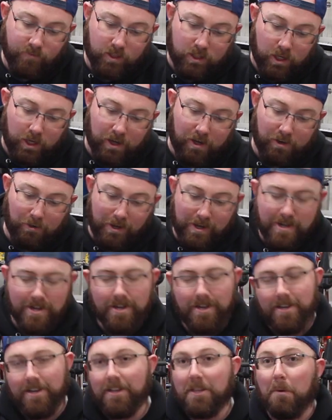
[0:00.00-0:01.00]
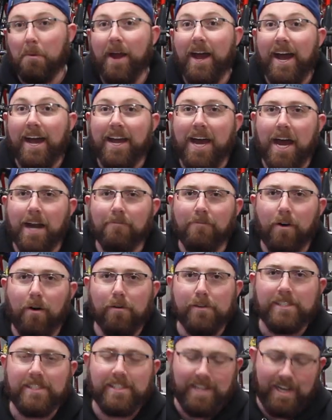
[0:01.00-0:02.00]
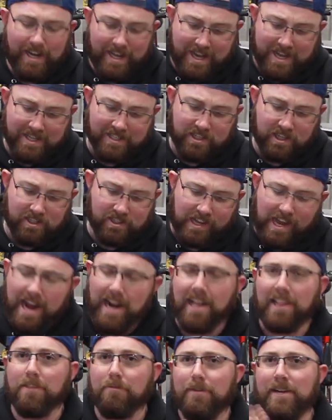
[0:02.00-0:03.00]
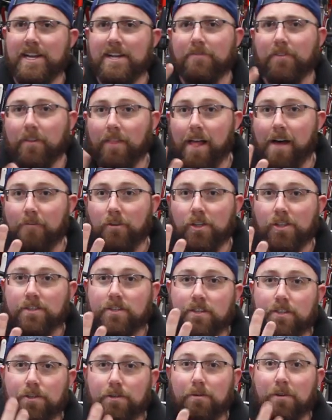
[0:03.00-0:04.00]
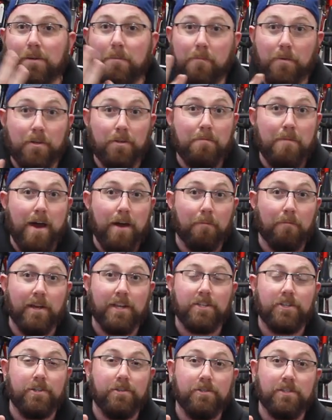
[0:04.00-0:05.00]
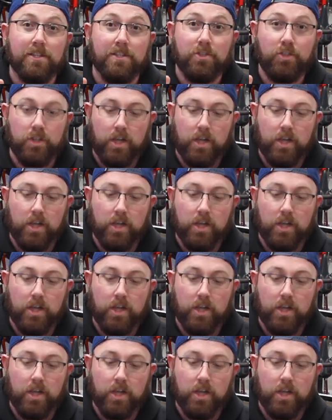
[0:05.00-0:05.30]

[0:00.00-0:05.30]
So the way I kind of always seen it is there's kind of three different levels to, uh, to mountain bike shoes in